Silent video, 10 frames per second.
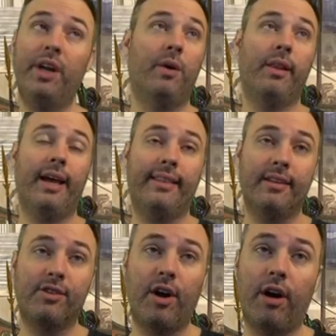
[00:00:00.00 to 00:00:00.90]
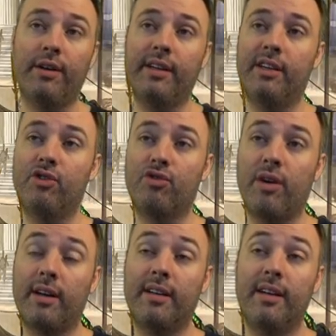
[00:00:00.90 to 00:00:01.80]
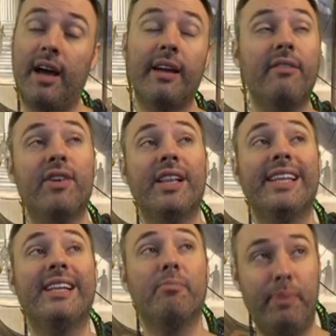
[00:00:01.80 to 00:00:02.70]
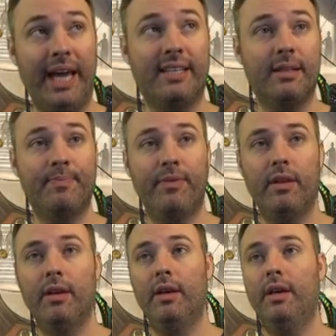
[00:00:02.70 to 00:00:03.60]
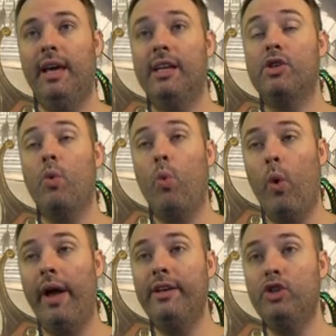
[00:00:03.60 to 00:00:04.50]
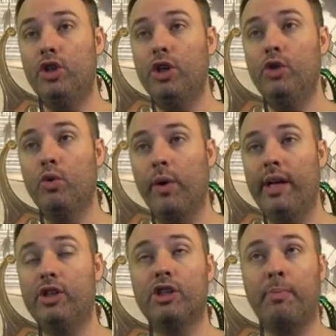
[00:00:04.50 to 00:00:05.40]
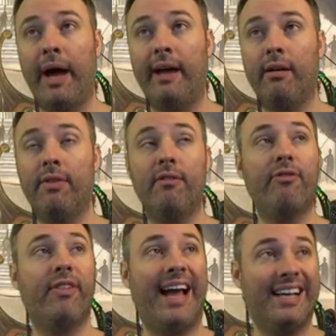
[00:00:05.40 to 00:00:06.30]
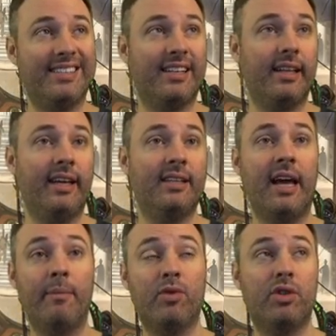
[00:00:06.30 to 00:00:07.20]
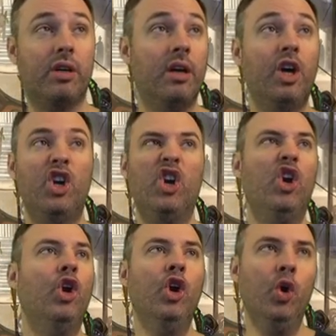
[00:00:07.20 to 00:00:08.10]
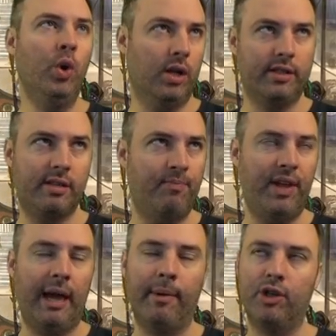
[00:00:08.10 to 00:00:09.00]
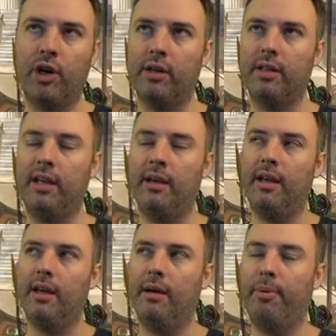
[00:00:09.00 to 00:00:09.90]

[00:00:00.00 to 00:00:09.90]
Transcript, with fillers: we don't like this card in Constructed, not even a little bit. It's a one two reach spider that flaccidly attempts to noodle some damage onto the uh,